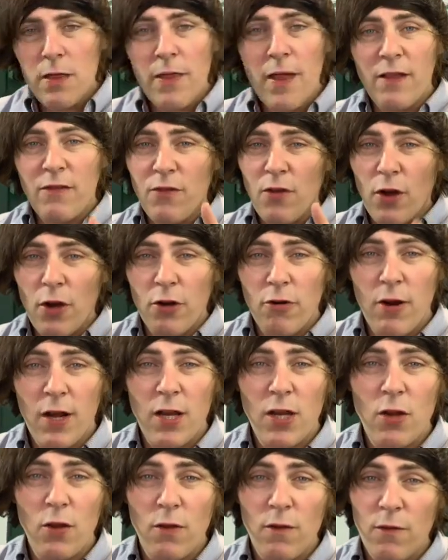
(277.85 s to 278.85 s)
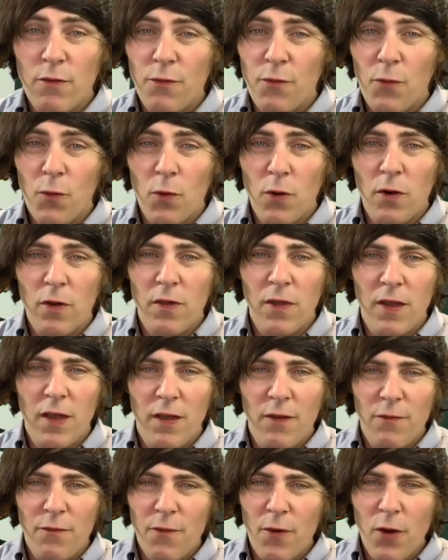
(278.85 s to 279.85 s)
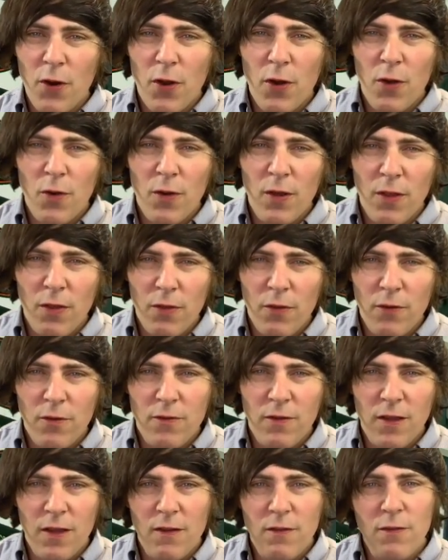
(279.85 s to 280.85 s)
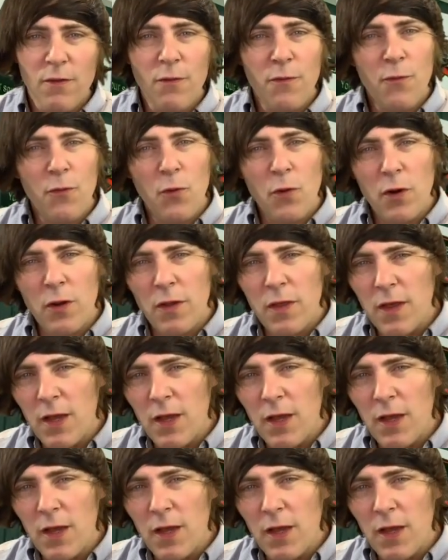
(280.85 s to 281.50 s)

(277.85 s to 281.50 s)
That's all great news for the photo enthusiast, for